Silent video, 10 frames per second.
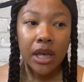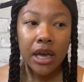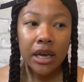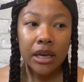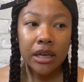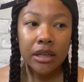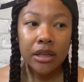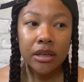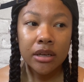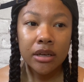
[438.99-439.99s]
And
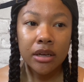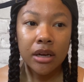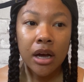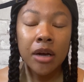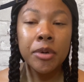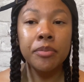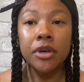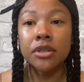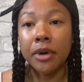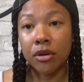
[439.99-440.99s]
I've been
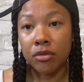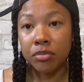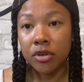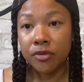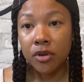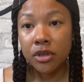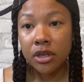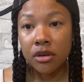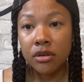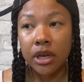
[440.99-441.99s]
building my own portfolio